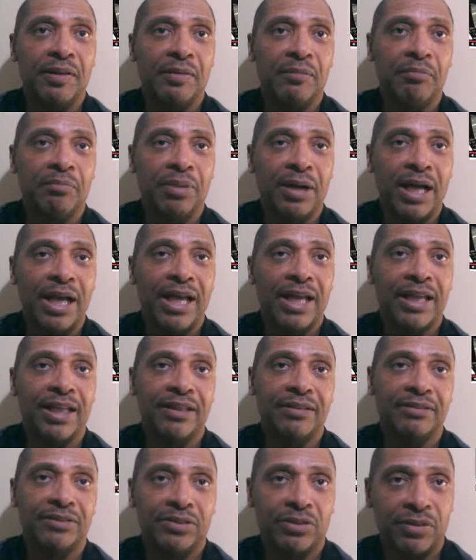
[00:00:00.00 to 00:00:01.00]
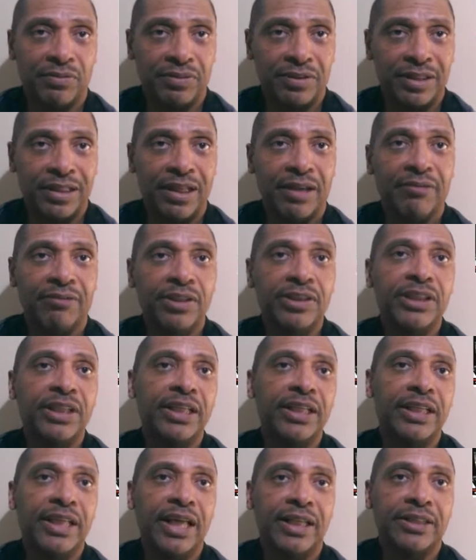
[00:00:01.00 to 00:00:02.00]
by sort of
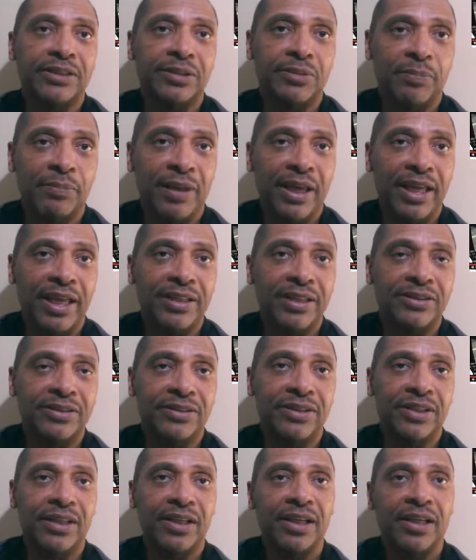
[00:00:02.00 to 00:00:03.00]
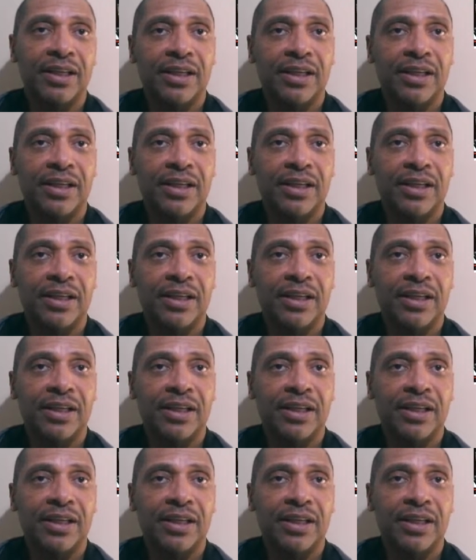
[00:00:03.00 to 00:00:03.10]
leveraging that space